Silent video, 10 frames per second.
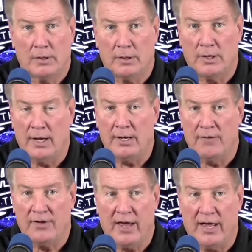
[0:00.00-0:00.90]

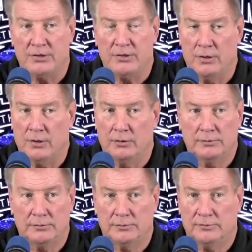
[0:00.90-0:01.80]
have guys,
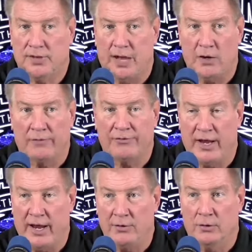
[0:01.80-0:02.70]
flying off the
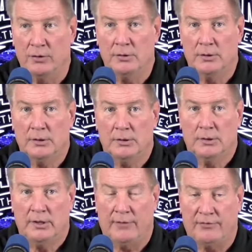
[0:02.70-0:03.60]
handle.
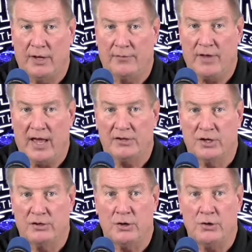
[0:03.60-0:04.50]
You have to have guys
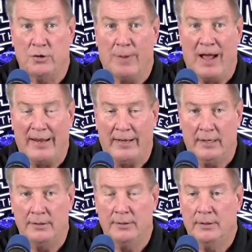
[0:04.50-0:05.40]
continue to buy
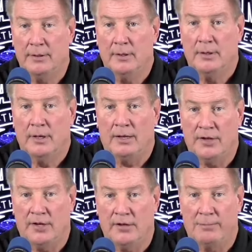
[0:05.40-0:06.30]
in. I
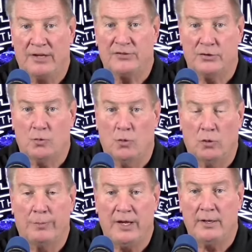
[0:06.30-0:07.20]
think the message will
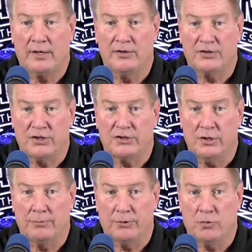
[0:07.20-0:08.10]
be
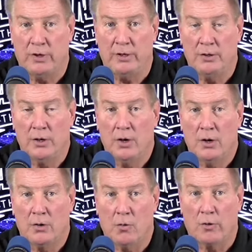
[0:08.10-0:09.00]
consistent between
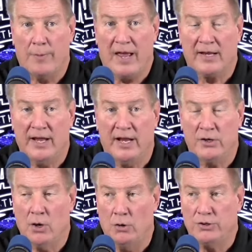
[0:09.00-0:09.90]
quarterback and head
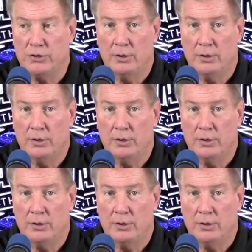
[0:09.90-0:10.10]
coach.